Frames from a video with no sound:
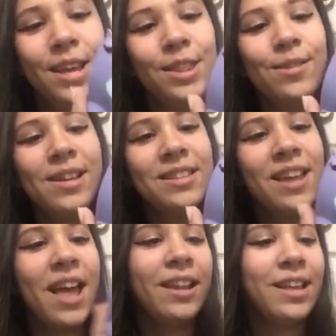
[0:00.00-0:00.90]
The reason
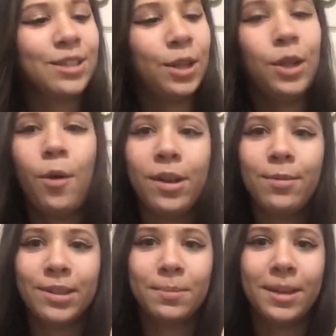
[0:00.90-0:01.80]
I liked Chloe
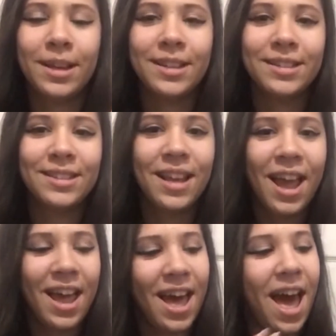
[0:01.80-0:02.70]
was because
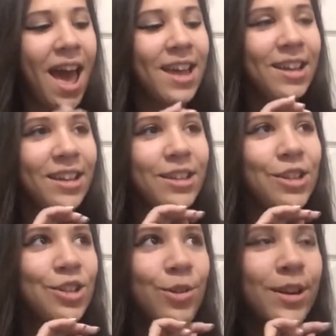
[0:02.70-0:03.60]
I
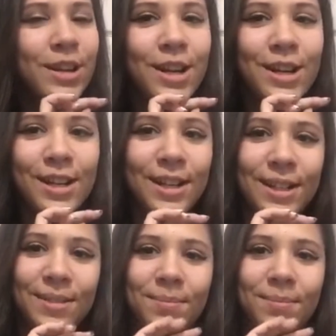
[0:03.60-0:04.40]
enjoyed her,